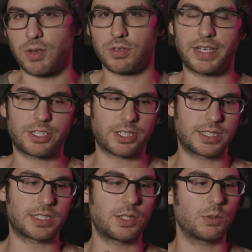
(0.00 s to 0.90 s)
motivation
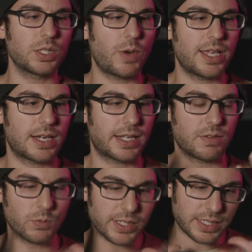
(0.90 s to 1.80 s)
because it's the only way that I
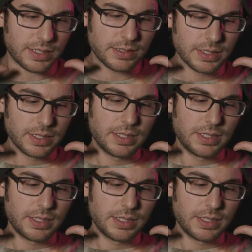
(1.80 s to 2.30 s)
can really